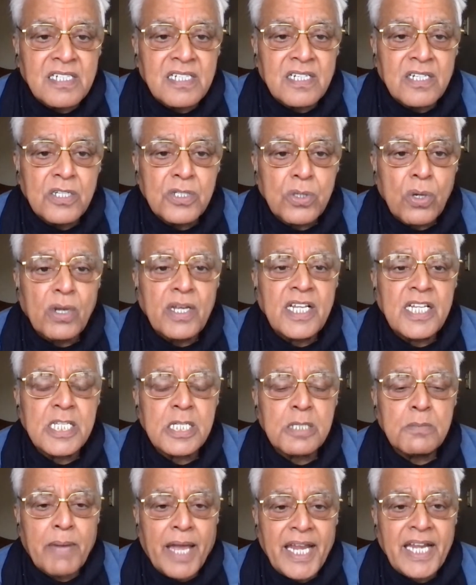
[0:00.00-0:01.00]
So his
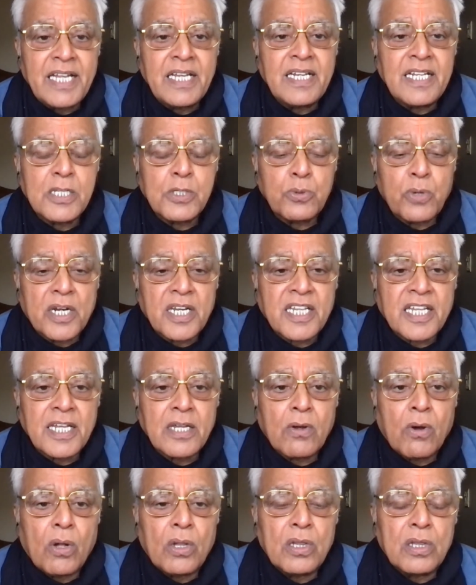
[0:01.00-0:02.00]
mind is working
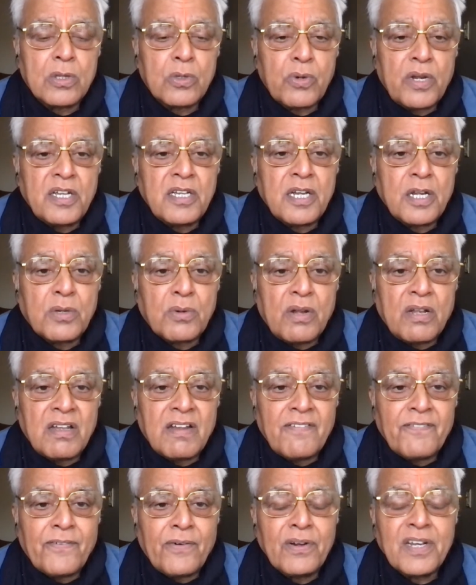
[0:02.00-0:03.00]
on
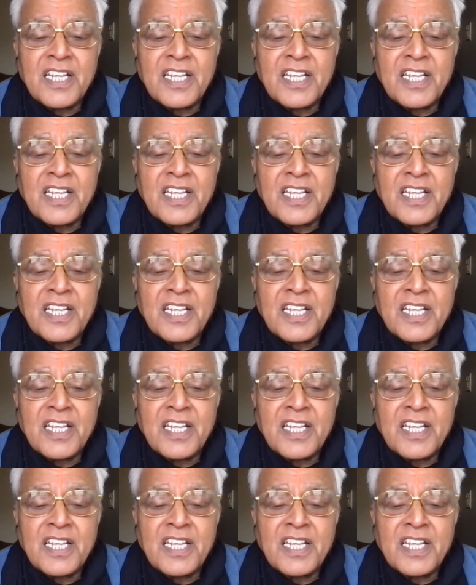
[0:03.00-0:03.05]
2024.